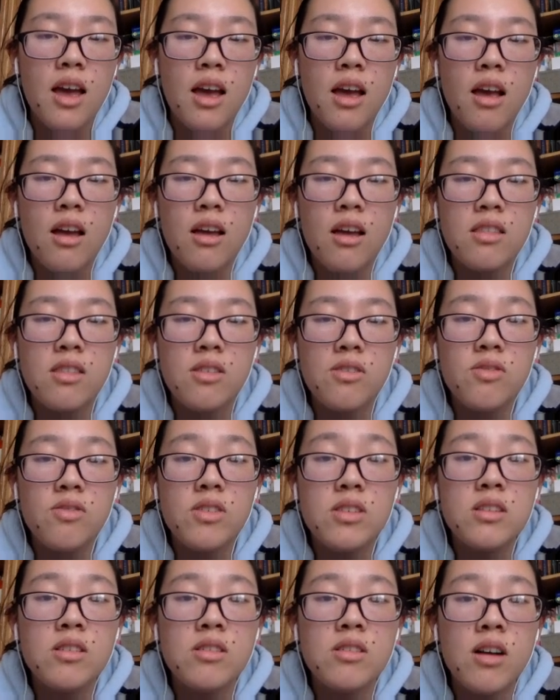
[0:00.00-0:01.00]
And the
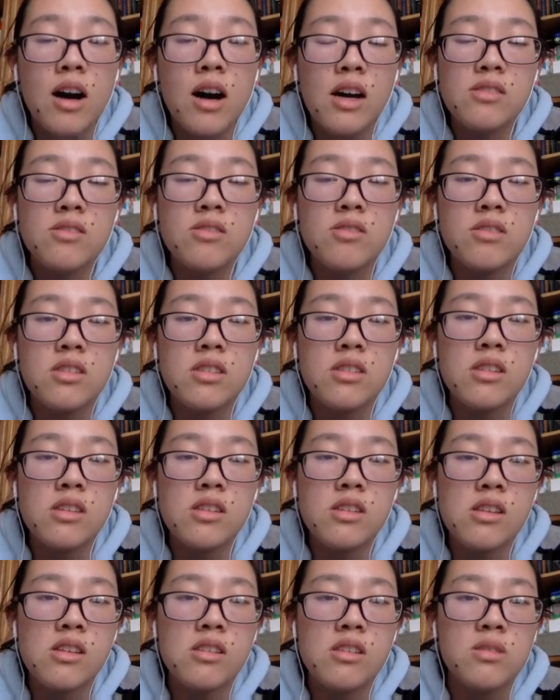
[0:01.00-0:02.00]
physical hazards in
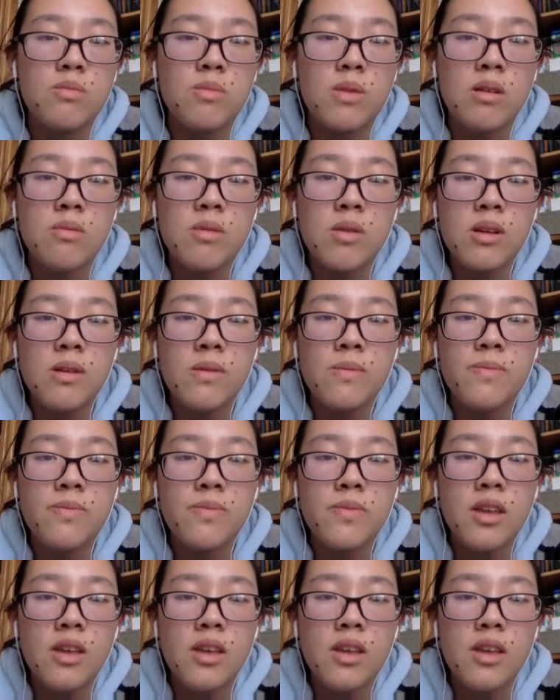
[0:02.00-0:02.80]
this experiment